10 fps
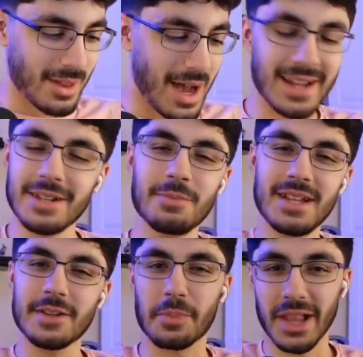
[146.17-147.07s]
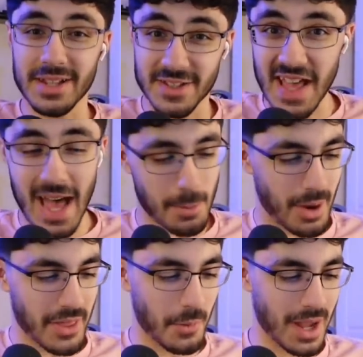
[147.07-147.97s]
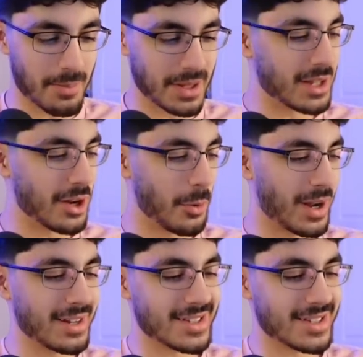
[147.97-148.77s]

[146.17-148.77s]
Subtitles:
I didn't mean to place that, by the way, but you know what?